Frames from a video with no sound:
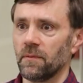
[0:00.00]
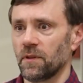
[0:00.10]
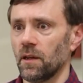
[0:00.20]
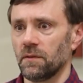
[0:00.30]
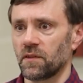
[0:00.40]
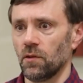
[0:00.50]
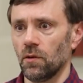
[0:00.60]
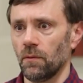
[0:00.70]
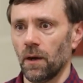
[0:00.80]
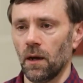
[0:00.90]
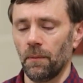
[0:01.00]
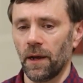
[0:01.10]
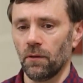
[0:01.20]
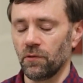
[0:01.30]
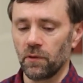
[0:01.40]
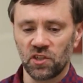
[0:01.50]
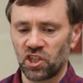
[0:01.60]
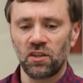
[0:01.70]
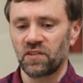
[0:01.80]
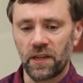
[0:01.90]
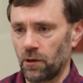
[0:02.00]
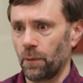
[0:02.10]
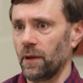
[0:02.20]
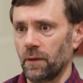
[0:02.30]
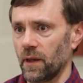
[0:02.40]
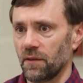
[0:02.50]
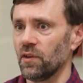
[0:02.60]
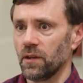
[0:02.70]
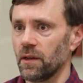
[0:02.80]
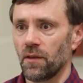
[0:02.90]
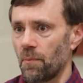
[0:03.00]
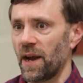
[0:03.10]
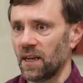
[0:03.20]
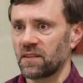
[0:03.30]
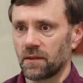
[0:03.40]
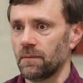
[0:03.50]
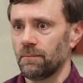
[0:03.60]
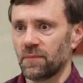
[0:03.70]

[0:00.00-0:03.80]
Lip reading: I'll do the Shell Slayer thing that I've done in the past.